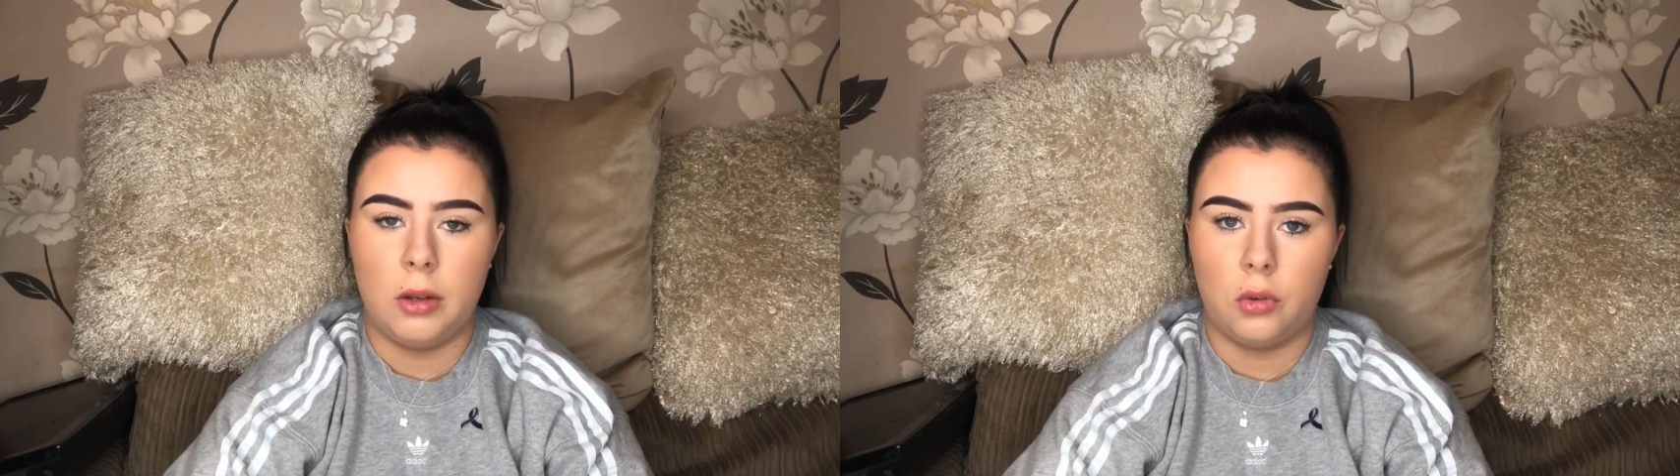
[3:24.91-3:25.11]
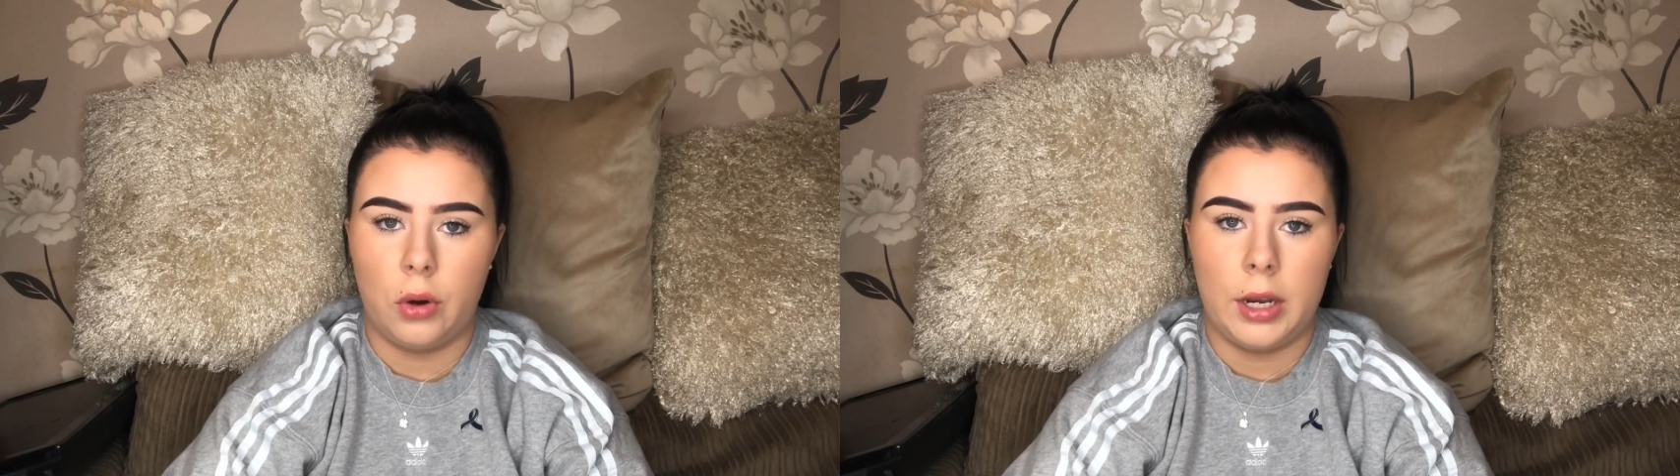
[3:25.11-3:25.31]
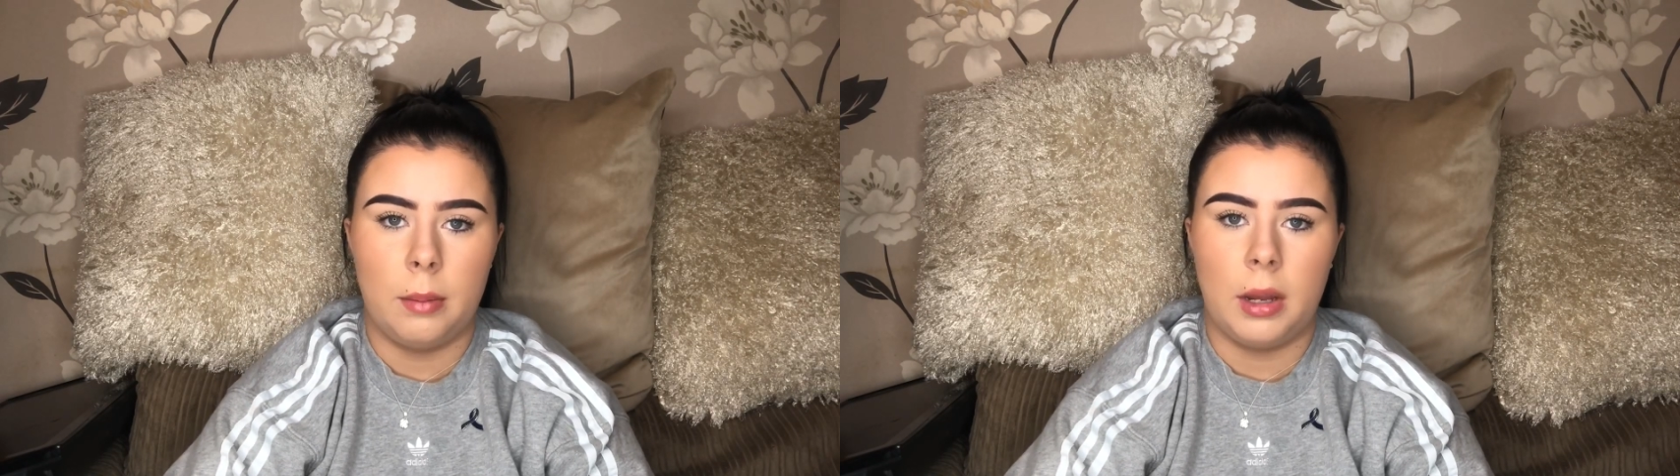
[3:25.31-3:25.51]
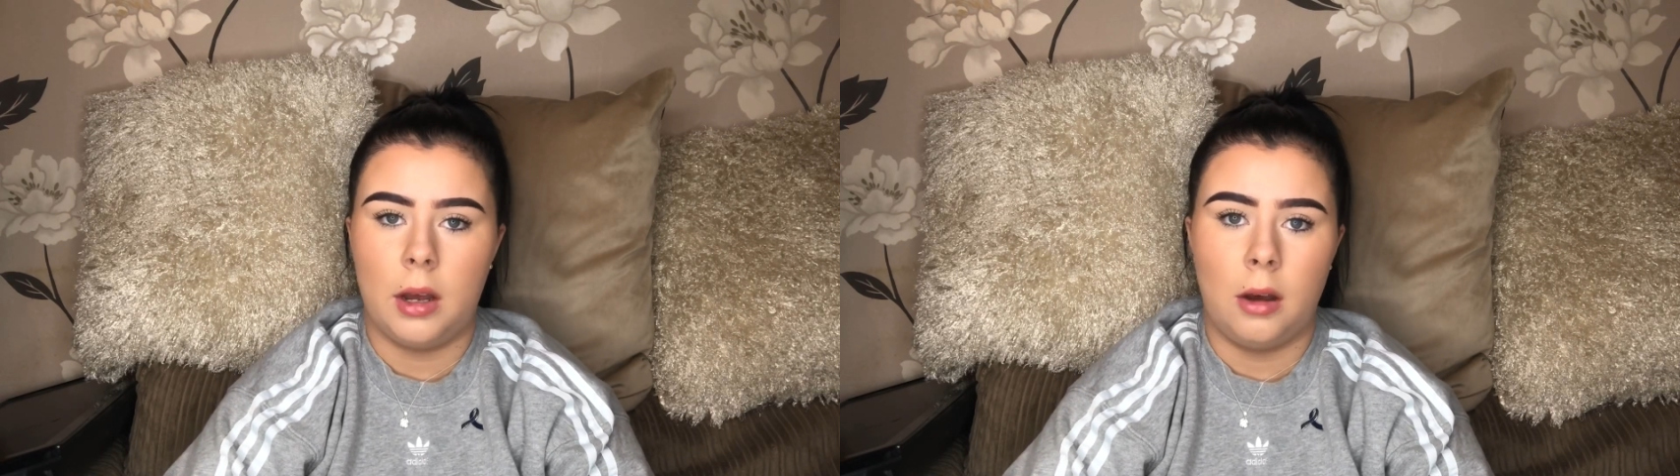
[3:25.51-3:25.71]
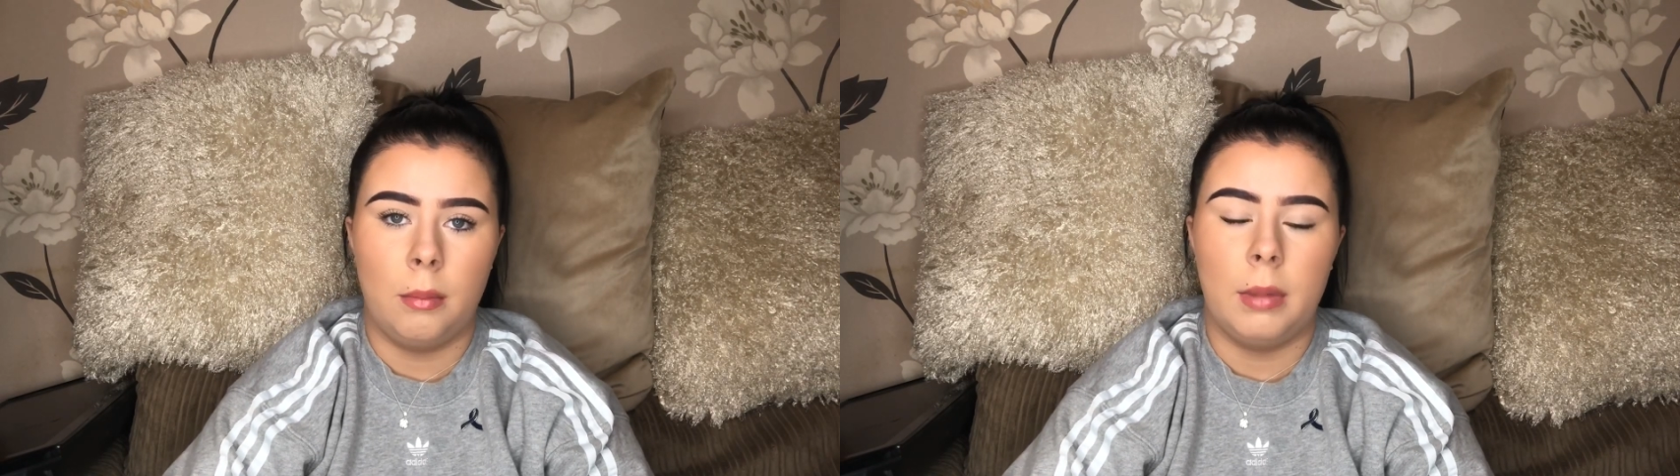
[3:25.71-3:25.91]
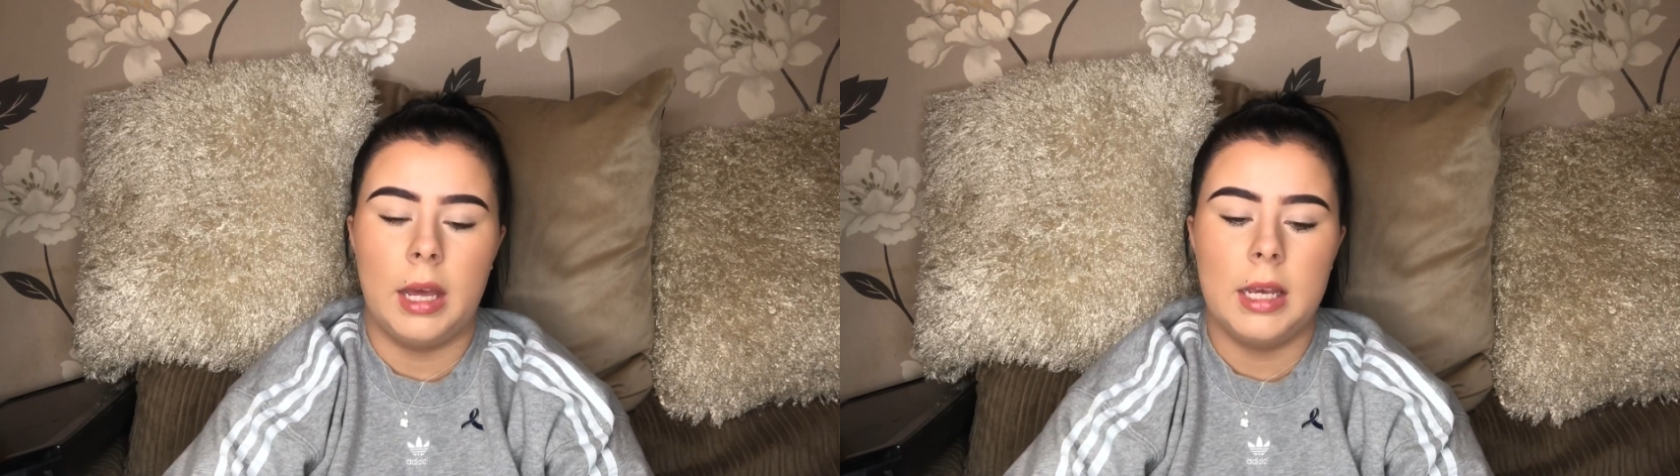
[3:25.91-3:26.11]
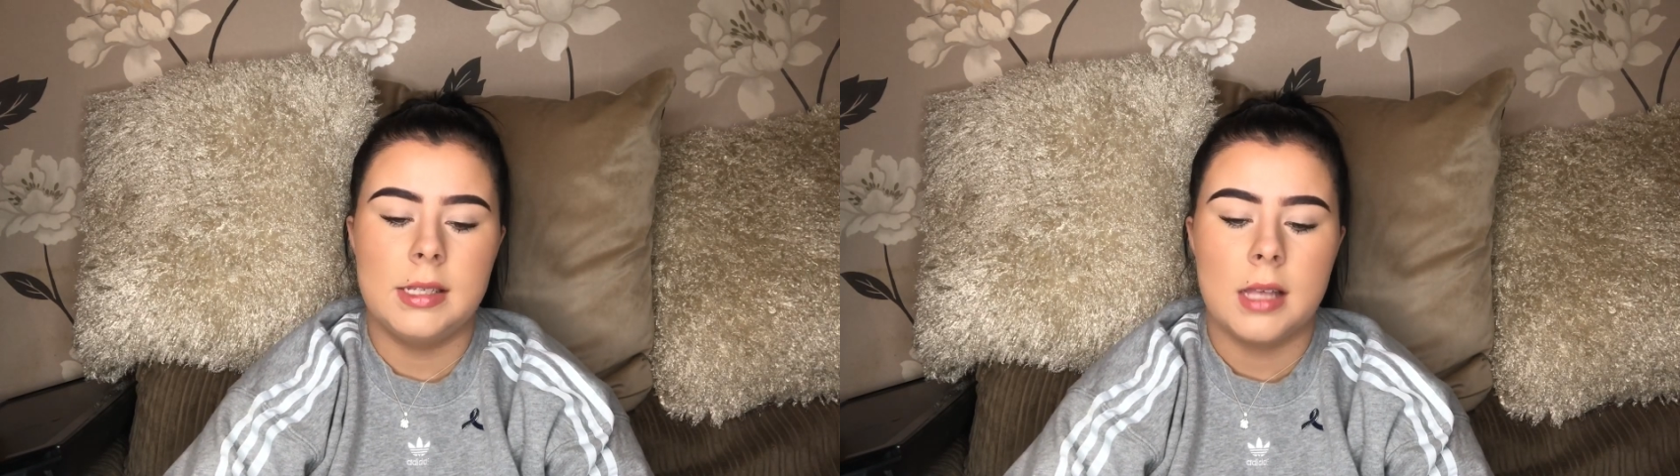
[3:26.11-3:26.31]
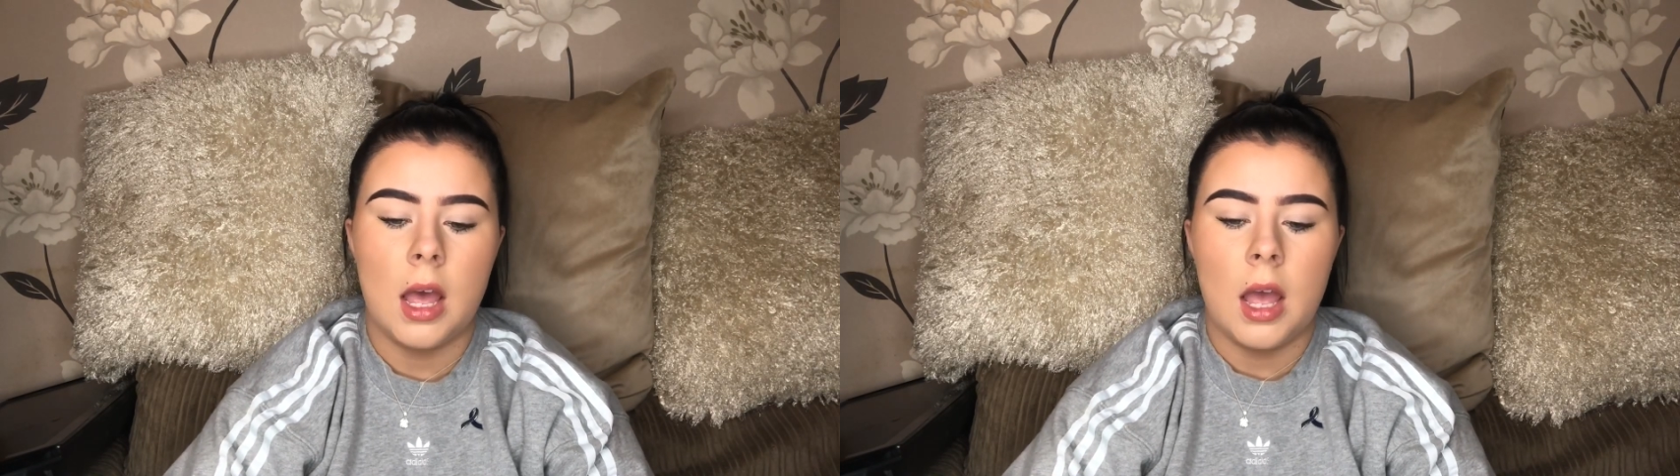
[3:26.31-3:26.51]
groin and my armpits,